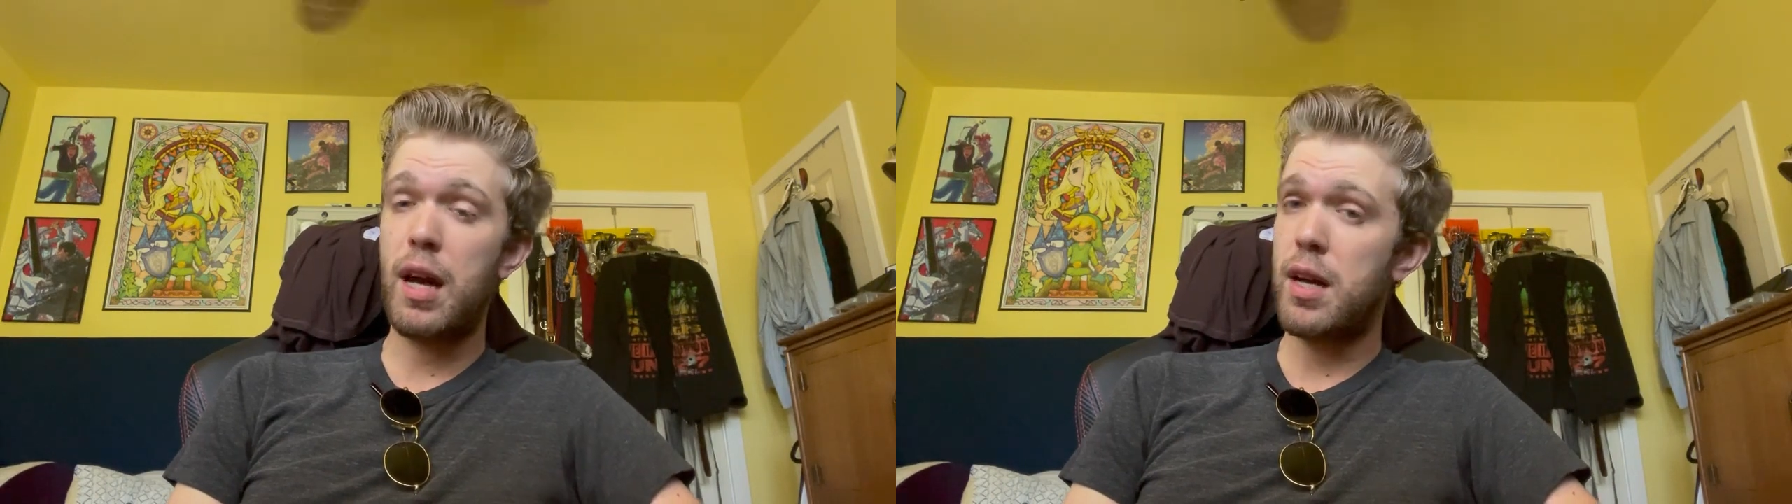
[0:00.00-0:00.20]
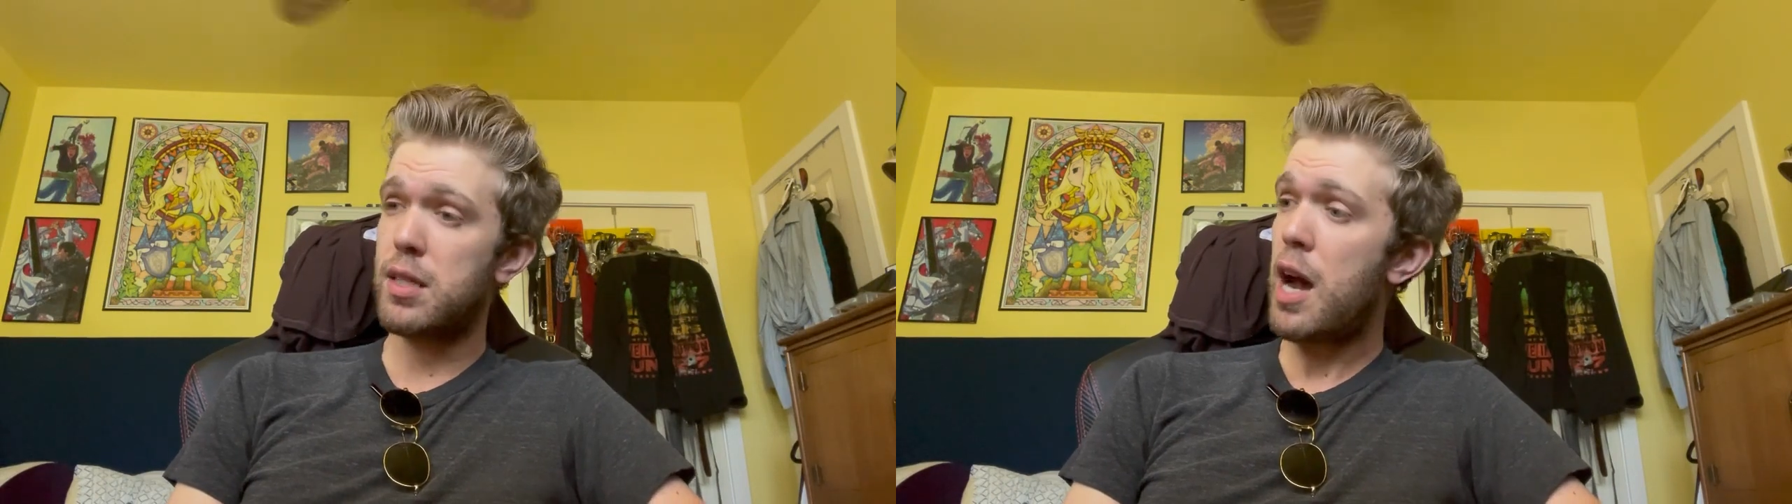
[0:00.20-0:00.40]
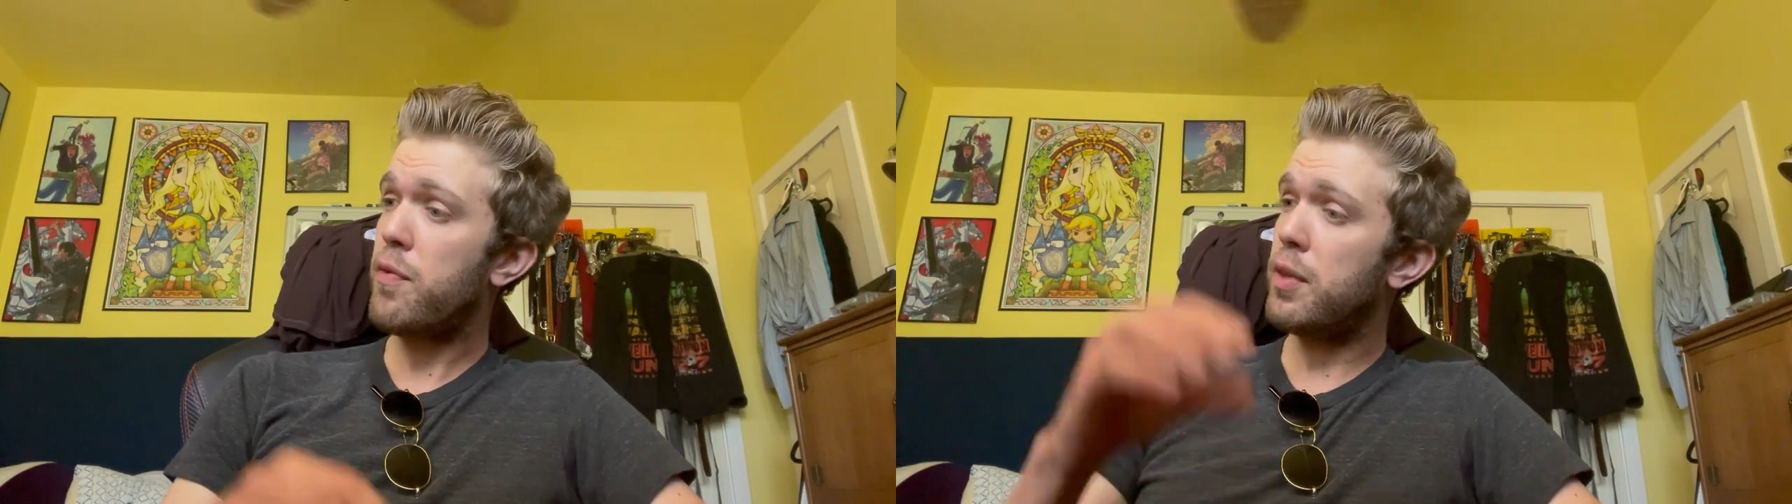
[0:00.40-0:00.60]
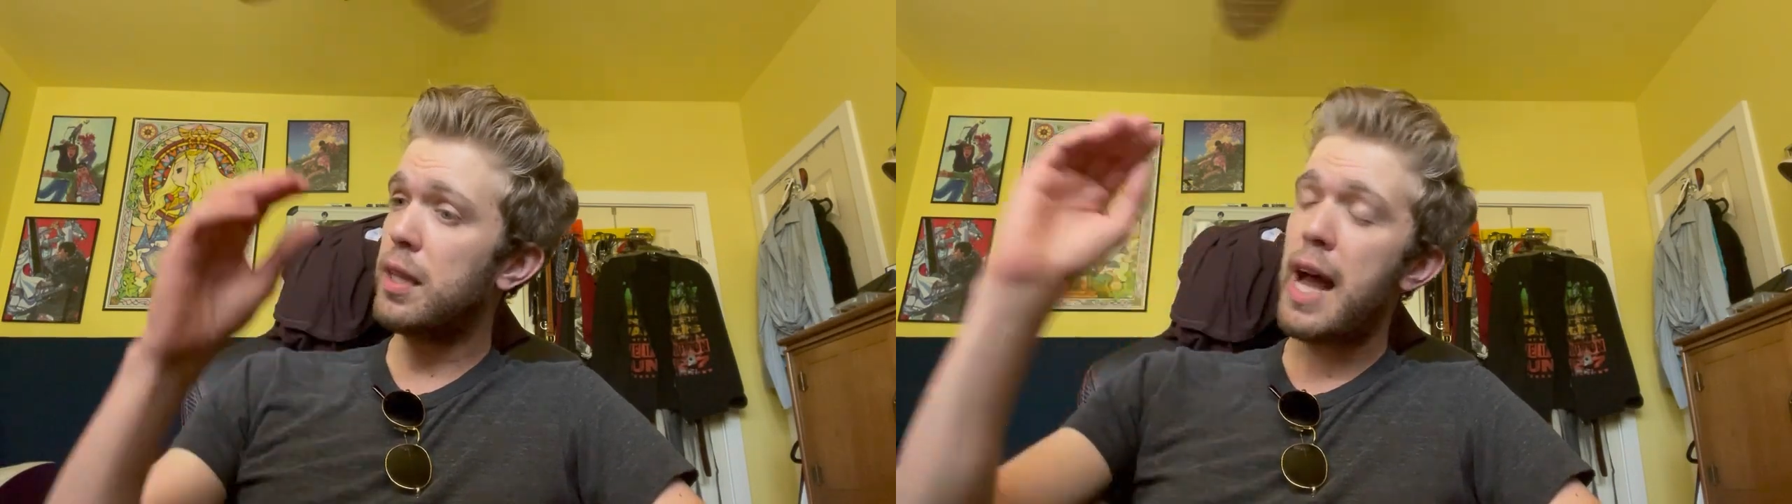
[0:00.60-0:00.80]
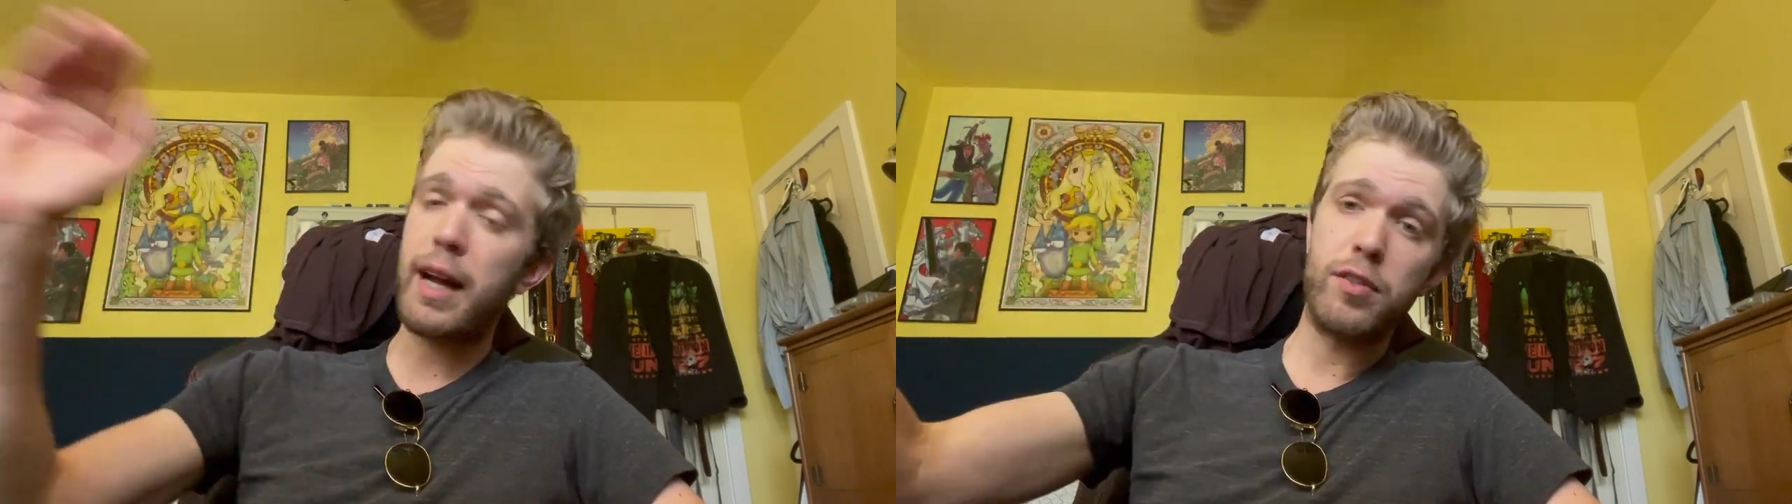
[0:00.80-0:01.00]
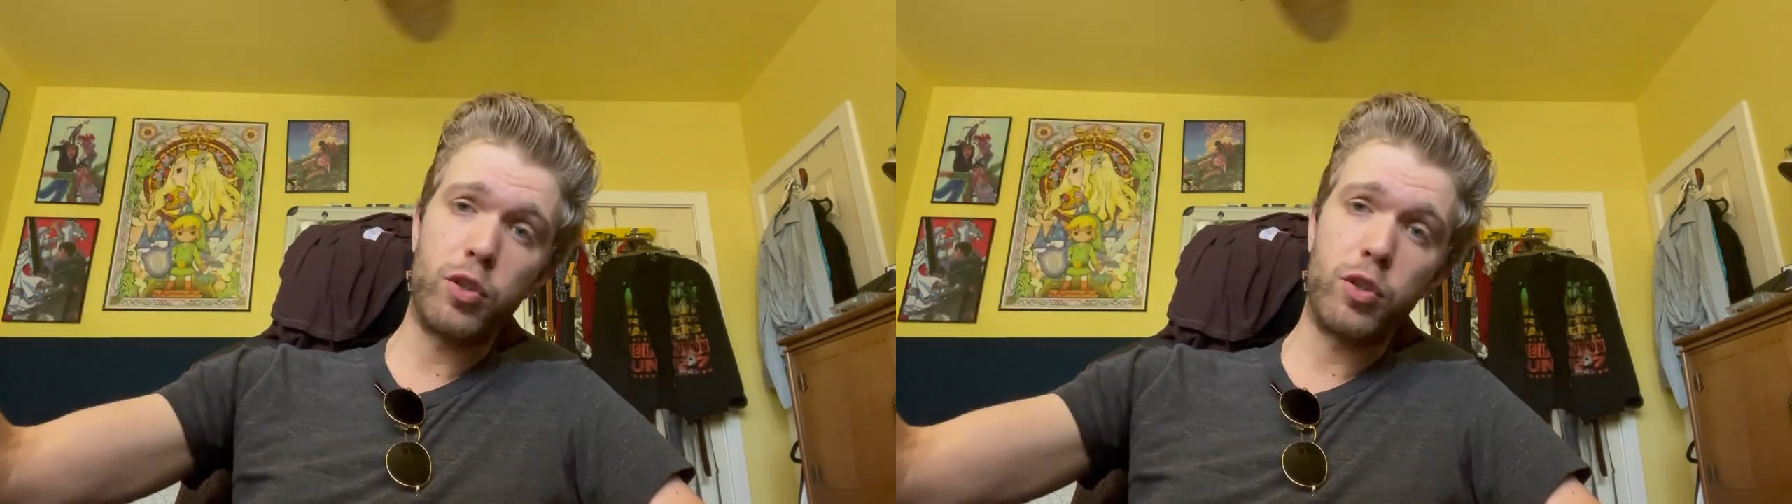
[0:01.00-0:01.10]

Aside from the lack of